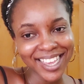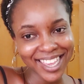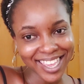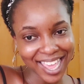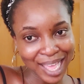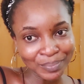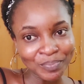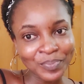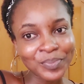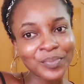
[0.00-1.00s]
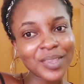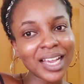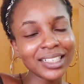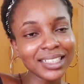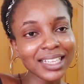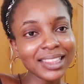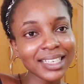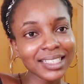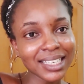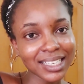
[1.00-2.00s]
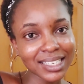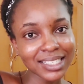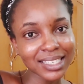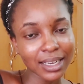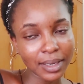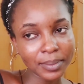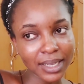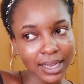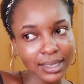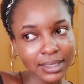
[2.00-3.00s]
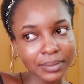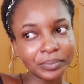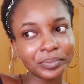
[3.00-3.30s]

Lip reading: Yeah, another thing is guys,